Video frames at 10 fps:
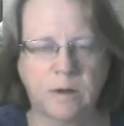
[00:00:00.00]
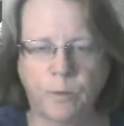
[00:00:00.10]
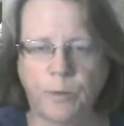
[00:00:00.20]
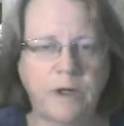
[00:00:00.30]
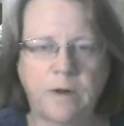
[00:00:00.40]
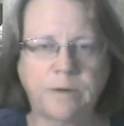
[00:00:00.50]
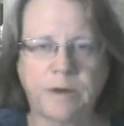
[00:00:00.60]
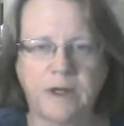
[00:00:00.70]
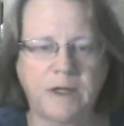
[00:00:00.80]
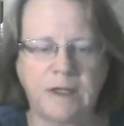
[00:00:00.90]
we don't
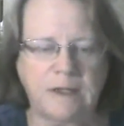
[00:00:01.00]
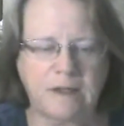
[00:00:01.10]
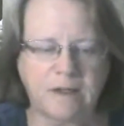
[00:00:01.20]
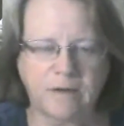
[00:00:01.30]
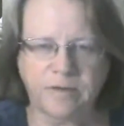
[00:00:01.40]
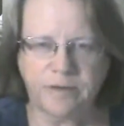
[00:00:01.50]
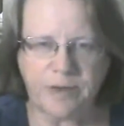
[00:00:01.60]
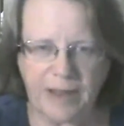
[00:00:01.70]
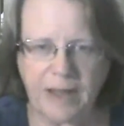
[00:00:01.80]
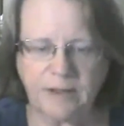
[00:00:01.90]
get anything
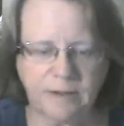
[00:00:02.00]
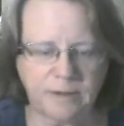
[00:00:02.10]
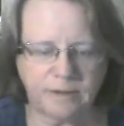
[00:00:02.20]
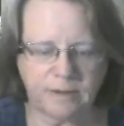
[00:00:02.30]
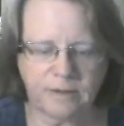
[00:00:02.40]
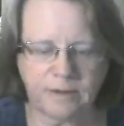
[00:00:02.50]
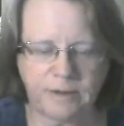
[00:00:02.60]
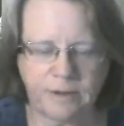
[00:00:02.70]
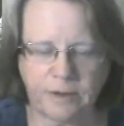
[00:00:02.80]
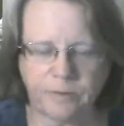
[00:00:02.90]
for that.
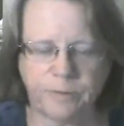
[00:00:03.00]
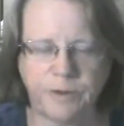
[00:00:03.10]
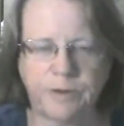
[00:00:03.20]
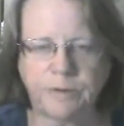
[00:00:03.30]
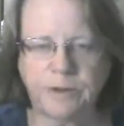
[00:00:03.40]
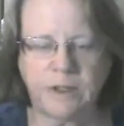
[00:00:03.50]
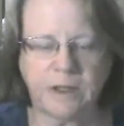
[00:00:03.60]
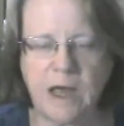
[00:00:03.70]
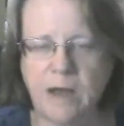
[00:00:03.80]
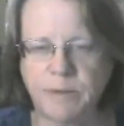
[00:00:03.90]
You know, we don't
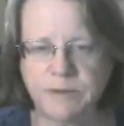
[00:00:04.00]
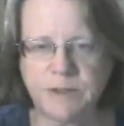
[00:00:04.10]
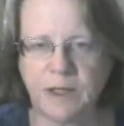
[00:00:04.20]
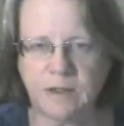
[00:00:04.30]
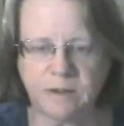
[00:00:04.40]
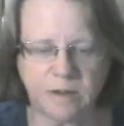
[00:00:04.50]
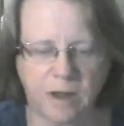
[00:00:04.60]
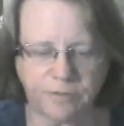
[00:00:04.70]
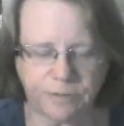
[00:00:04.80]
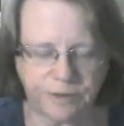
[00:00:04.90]
get compensated at
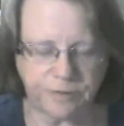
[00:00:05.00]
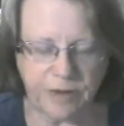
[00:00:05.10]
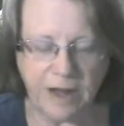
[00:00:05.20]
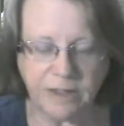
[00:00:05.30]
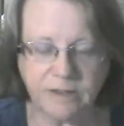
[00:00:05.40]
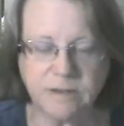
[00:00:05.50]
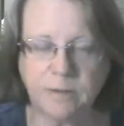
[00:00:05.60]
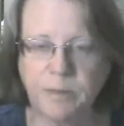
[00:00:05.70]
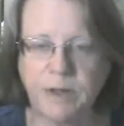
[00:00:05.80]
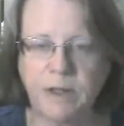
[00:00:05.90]
all for inviting
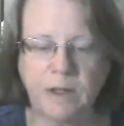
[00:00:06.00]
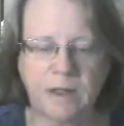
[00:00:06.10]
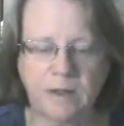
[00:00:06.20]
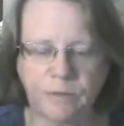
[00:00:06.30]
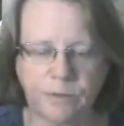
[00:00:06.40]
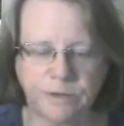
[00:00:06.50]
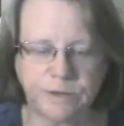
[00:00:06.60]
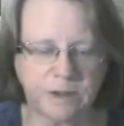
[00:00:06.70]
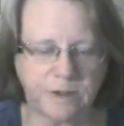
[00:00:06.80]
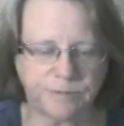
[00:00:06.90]
somebody. And of course,
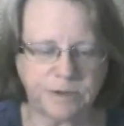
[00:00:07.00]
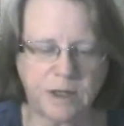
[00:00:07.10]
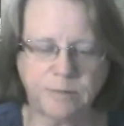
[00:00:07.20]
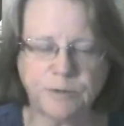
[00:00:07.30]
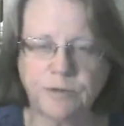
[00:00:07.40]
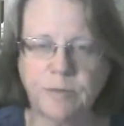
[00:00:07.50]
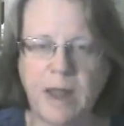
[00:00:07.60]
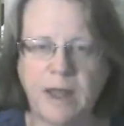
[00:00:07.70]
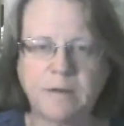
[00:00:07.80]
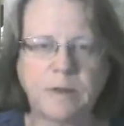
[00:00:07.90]
the gift comes from
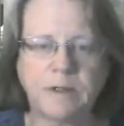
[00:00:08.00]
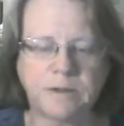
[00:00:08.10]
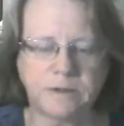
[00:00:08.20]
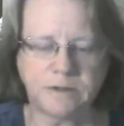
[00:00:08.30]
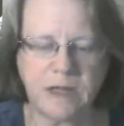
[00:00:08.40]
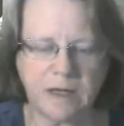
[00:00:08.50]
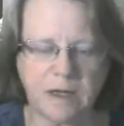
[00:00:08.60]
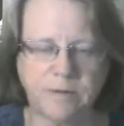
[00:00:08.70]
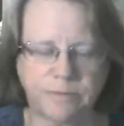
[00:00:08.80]
admin. It does not come